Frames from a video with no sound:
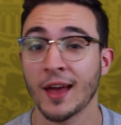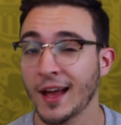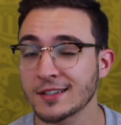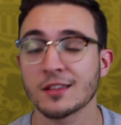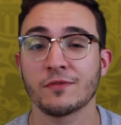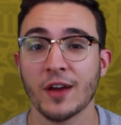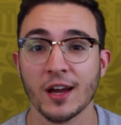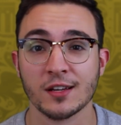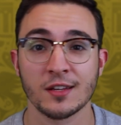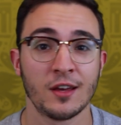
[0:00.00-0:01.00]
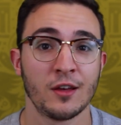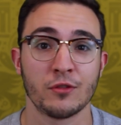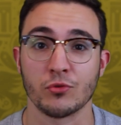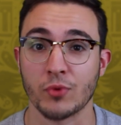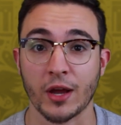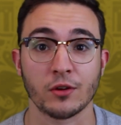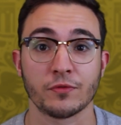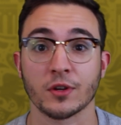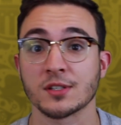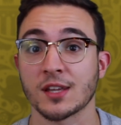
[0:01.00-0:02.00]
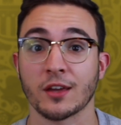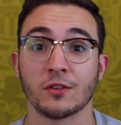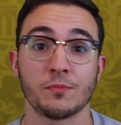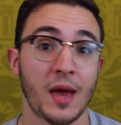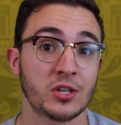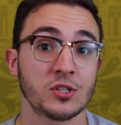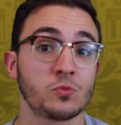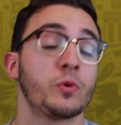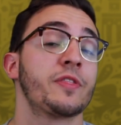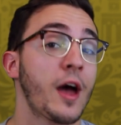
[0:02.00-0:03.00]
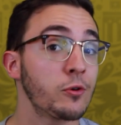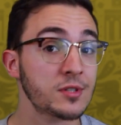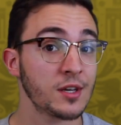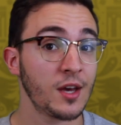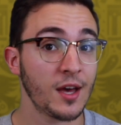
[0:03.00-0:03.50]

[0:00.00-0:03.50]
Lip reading: Add to the fact the record for consecutive matches without